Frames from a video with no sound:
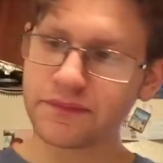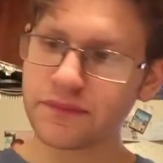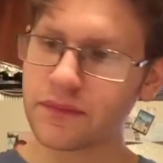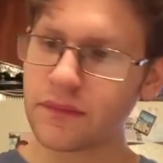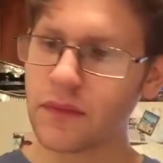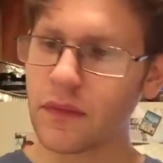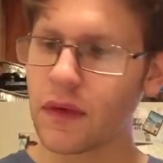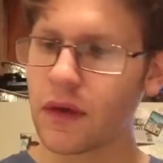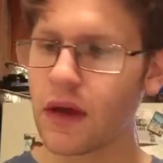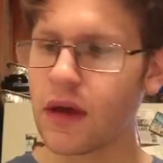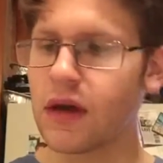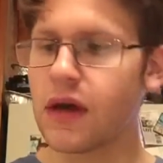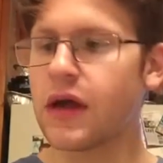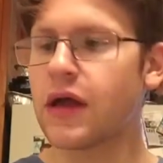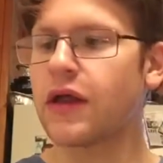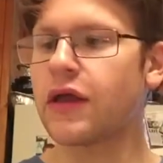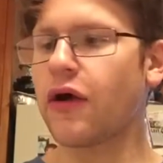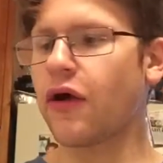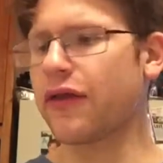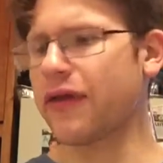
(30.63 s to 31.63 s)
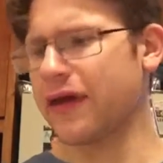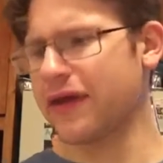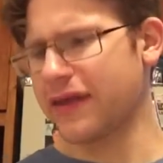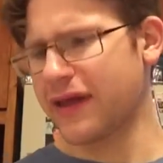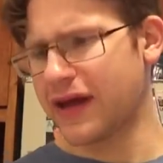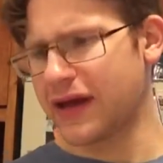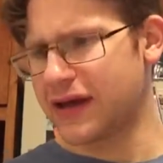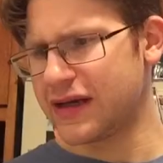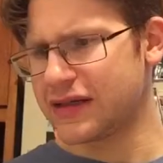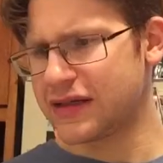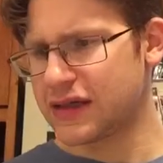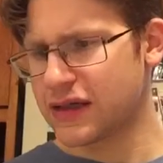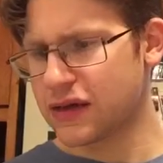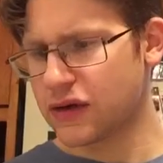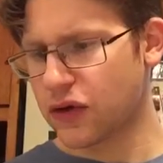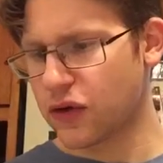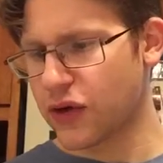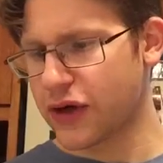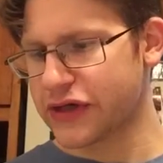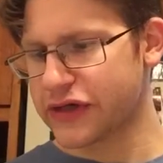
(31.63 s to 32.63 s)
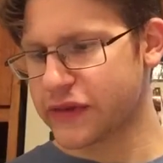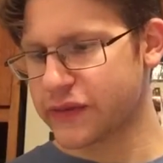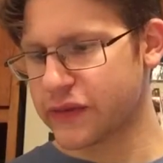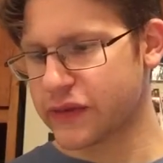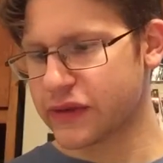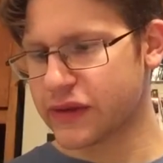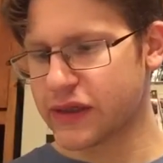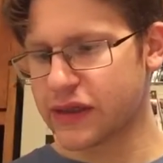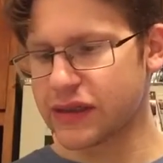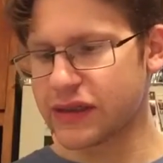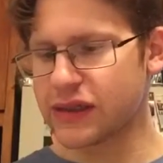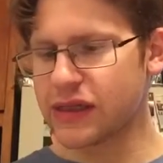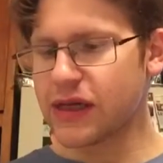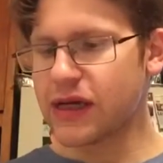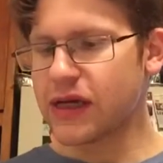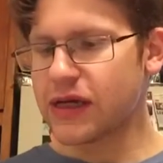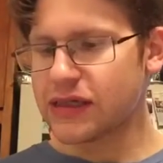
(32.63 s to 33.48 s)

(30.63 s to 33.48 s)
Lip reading: the only thing that is a little questionable, does